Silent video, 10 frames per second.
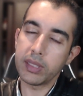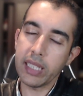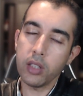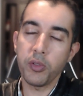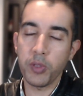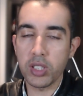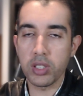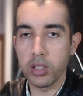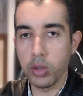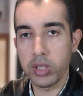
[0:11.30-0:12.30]
saying
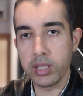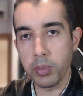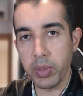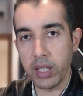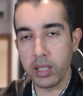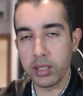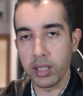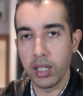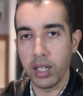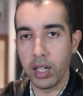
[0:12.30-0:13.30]
official news is a bit
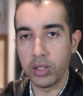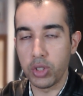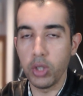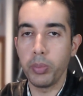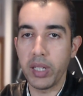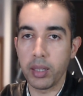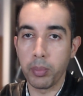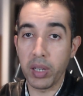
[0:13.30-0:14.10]
too big,